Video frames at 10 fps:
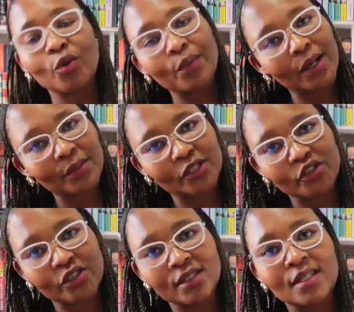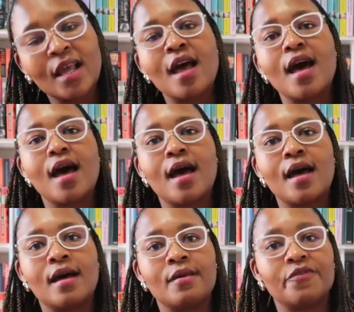Publishers
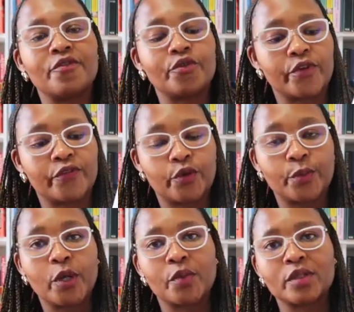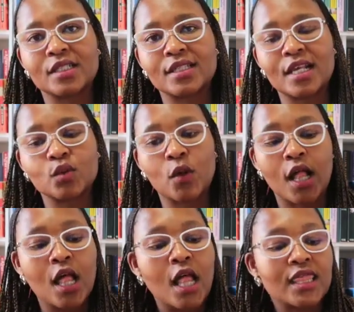for review purposes as
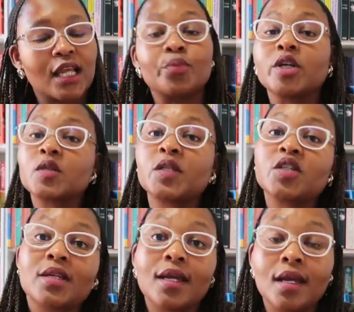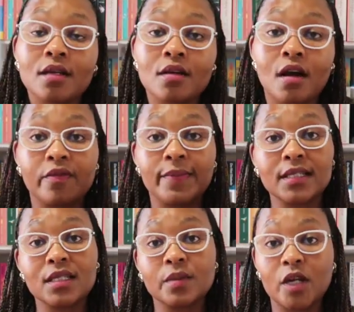well. That brings me to the end of
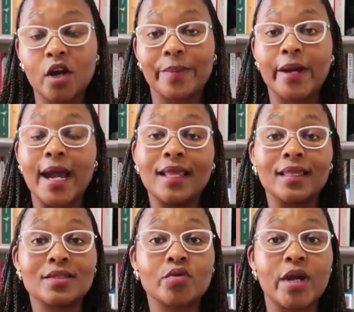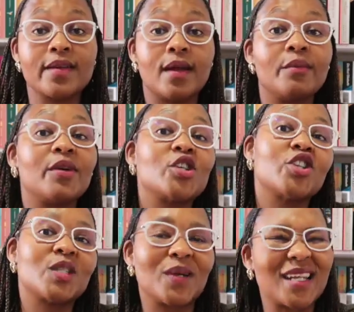my TBR pile. It's rather
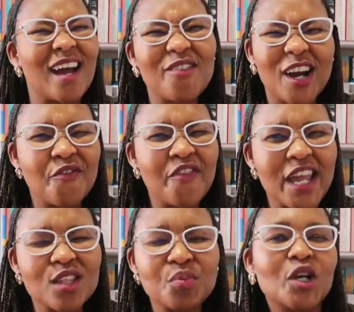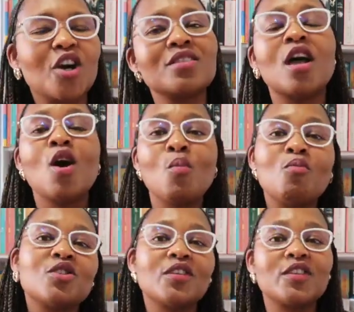ambitious, but I've got faith because
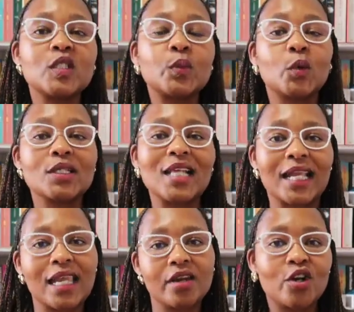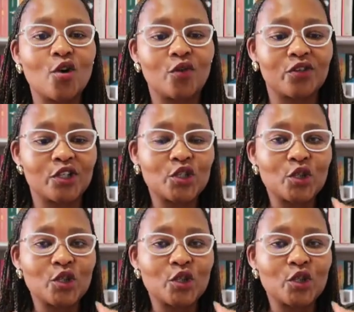most of these books are carryovers.